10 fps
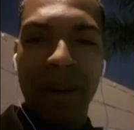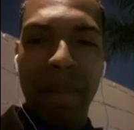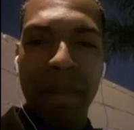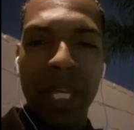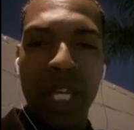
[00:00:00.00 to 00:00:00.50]

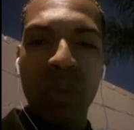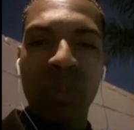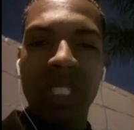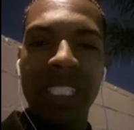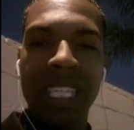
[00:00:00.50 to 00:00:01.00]

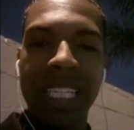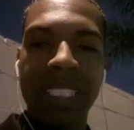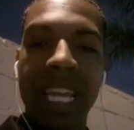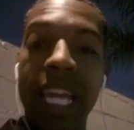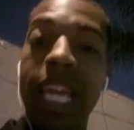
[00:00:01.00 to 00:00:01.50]
Houston, Texas.
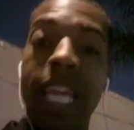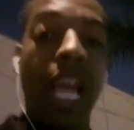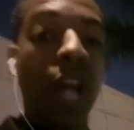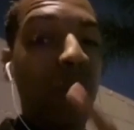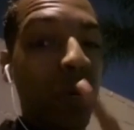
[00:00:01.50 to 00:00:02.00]
Hey, I
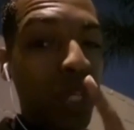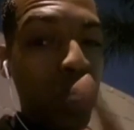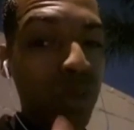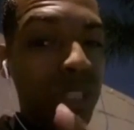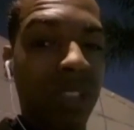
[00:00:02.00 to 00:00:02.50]
heard
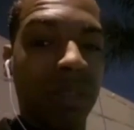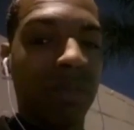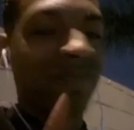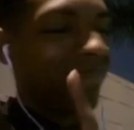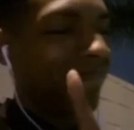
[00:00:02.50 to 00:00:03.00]
Houston.
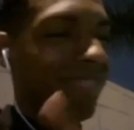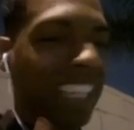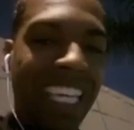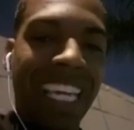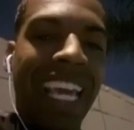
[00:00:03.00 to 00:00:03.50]

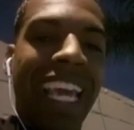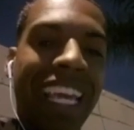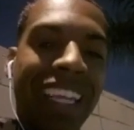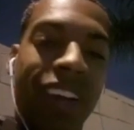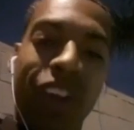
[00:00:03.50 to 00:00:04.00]

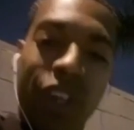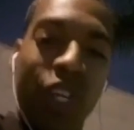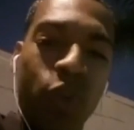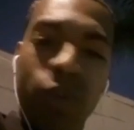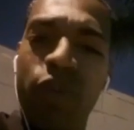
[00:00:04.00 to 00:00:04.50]

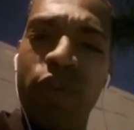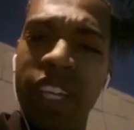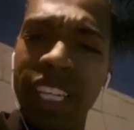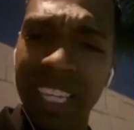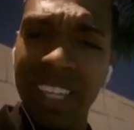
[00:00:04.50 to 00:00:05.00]

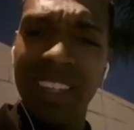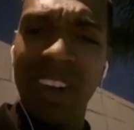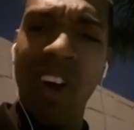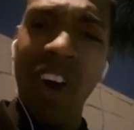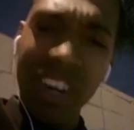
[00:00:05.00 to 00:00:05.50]
Philly,
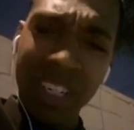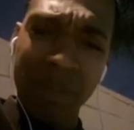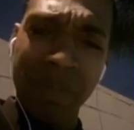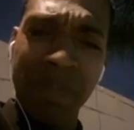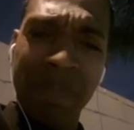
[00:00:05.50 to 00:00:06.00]
Harlem.
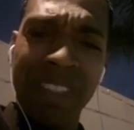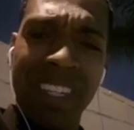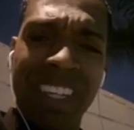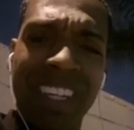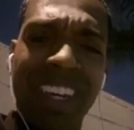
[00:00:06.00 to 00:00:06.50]

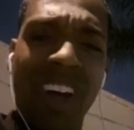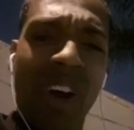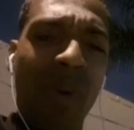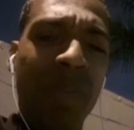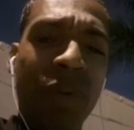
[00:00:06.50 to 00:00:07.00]
Oh,
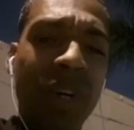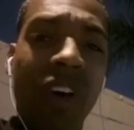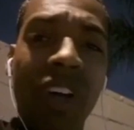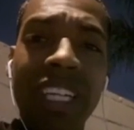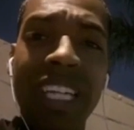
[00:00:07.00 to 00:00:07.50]
man, we all
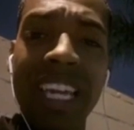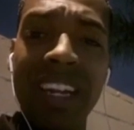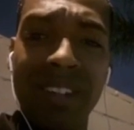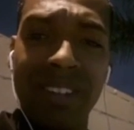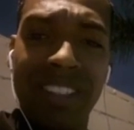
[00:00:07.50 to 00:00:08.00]
in here.
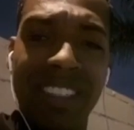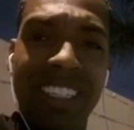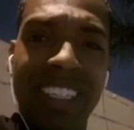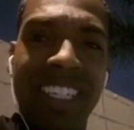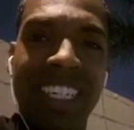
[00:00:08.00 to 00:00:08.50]

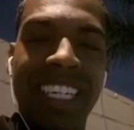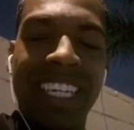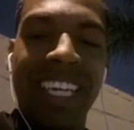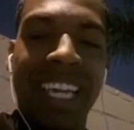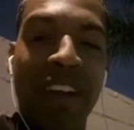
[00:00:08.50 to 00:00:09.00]

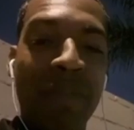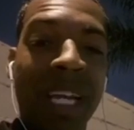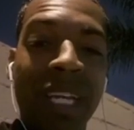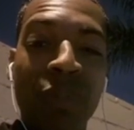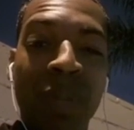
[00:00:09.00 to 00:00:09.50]
Everybody
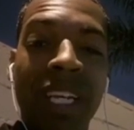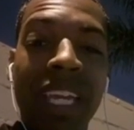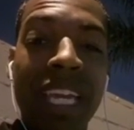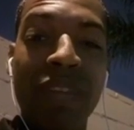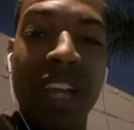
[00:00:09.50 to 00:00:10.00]
else better
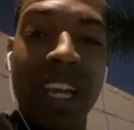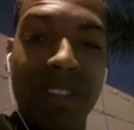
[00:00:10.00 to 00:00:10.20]
leave now.